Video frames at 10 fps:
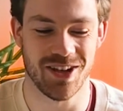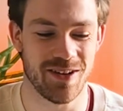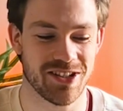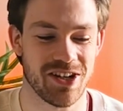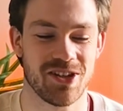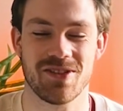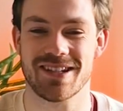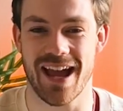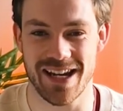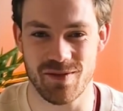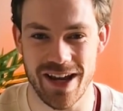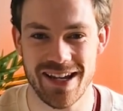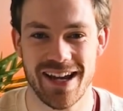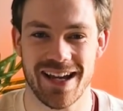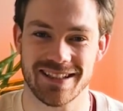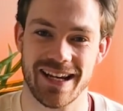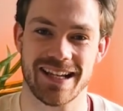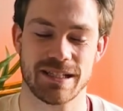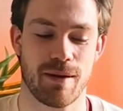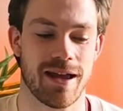So it's going to do this anyway. It's going to
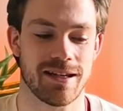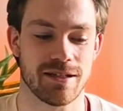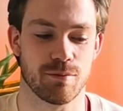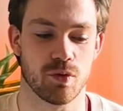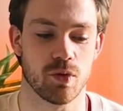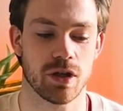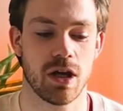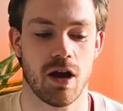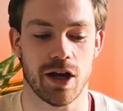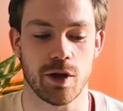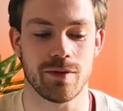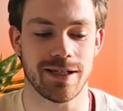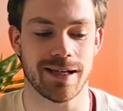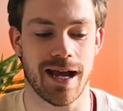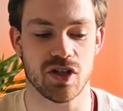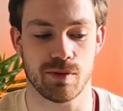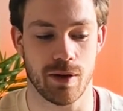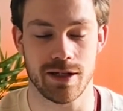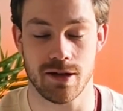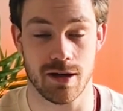expand into broad. I don't need to actually
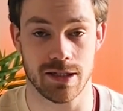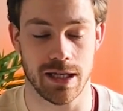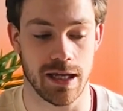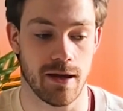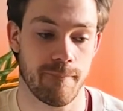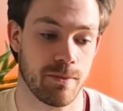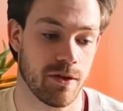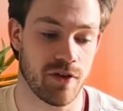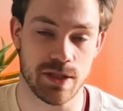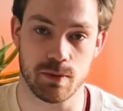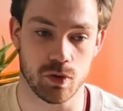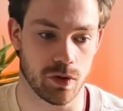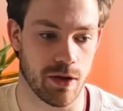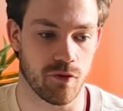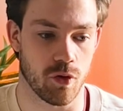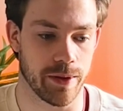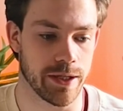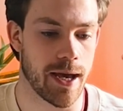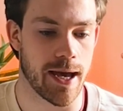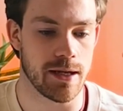put any targeting here. Facebook will do that for
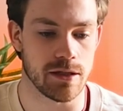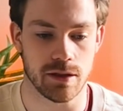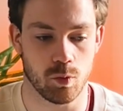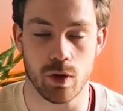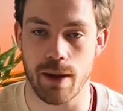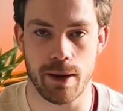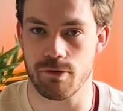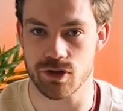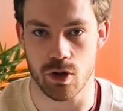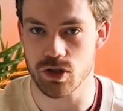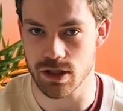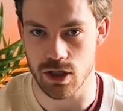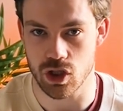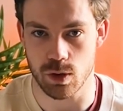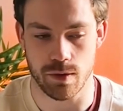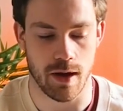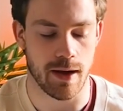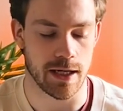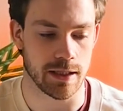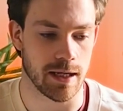me and we'll get better results essentially
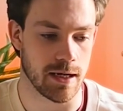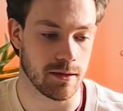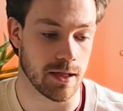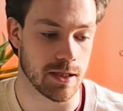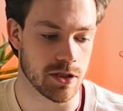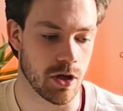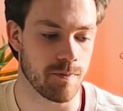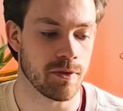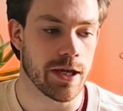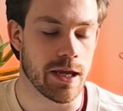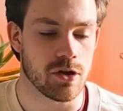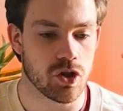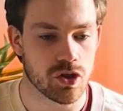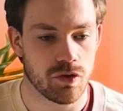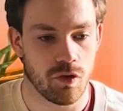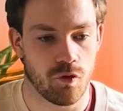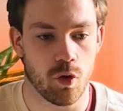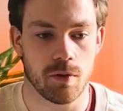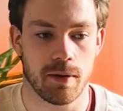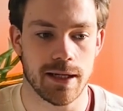without adding anything in. So again, just
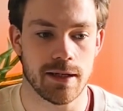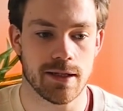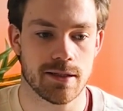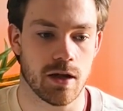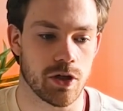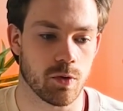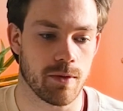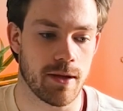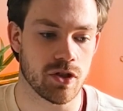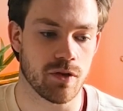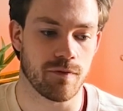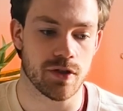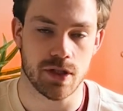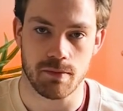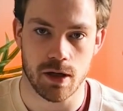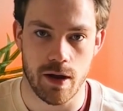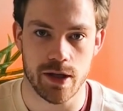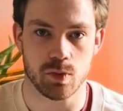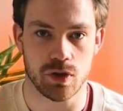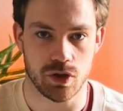for completeness, I do want to mention, for some
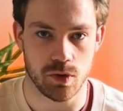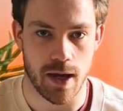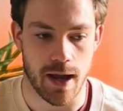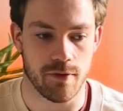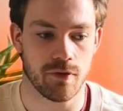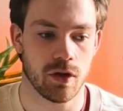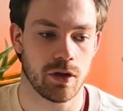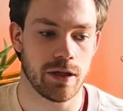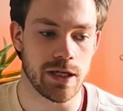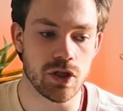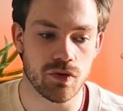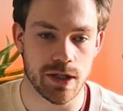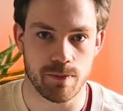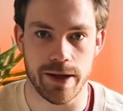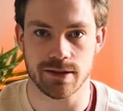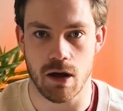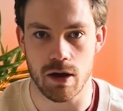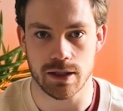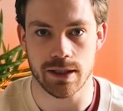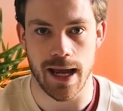clients, we do have interest-based
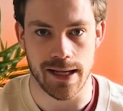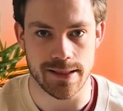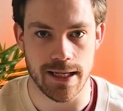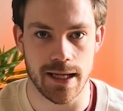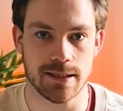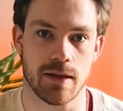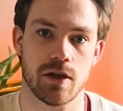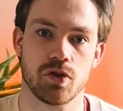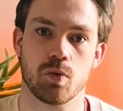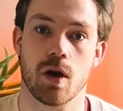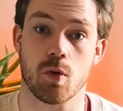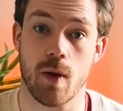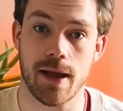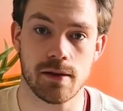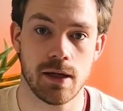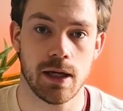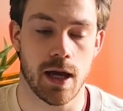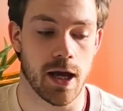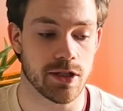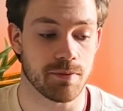targeting ad sets and they do work well.
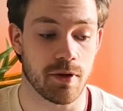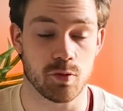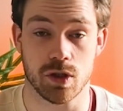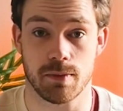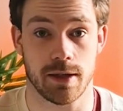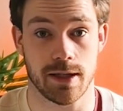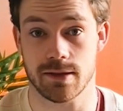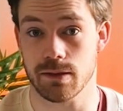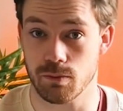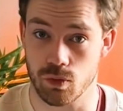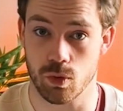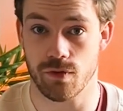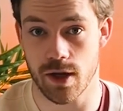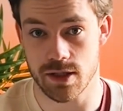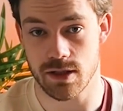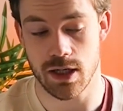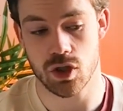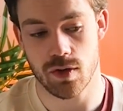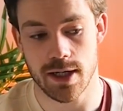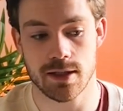Sometimes we're split testing broad versus
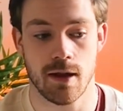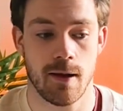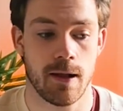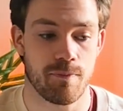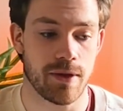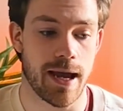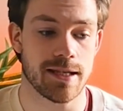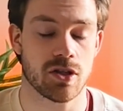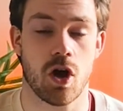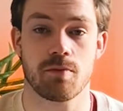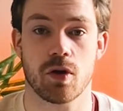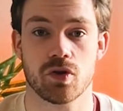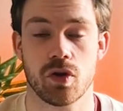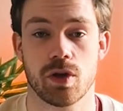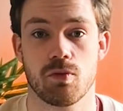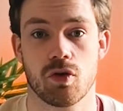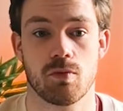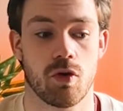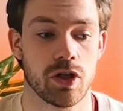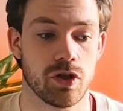interest. As time goes on, the more
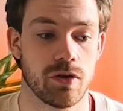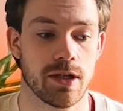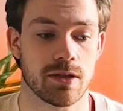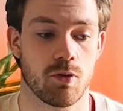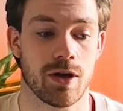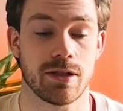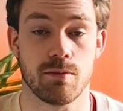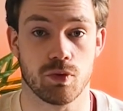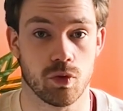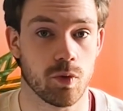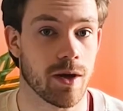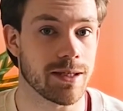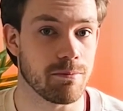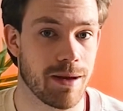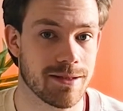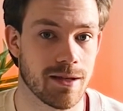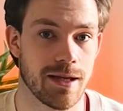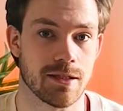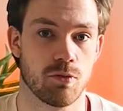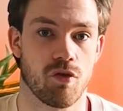and more I do this, the more I see broad working better.
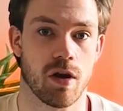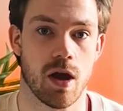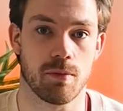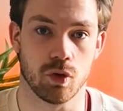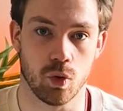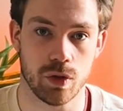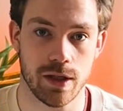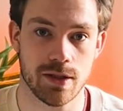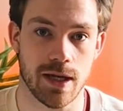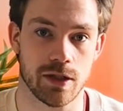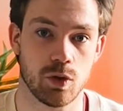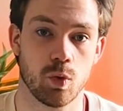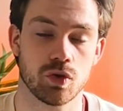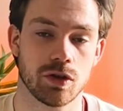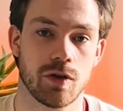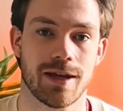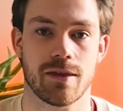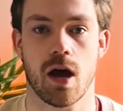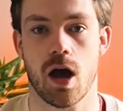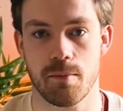It's a more reliable audience, and you also don't get
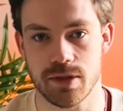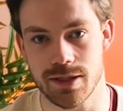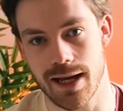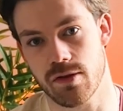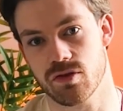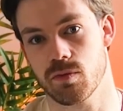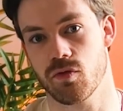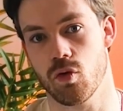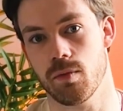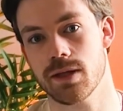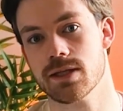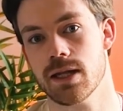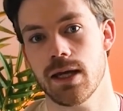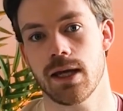the ups and downs of performance